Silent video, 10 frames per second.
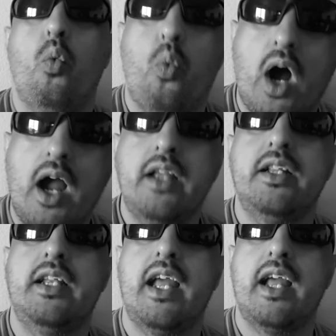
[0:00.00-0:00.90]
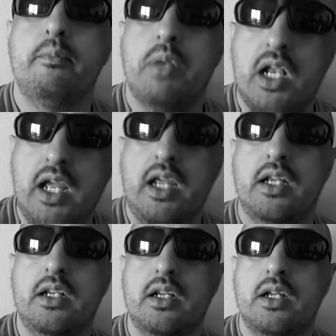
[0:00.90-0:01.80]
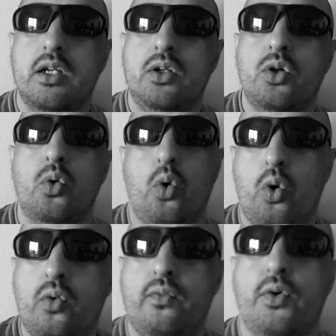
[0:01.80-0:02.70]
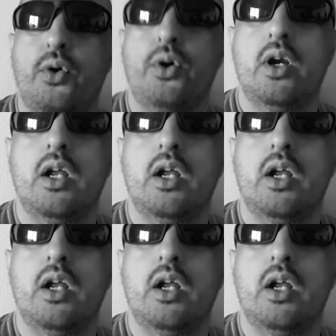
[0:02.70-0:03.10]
Why did that plane go over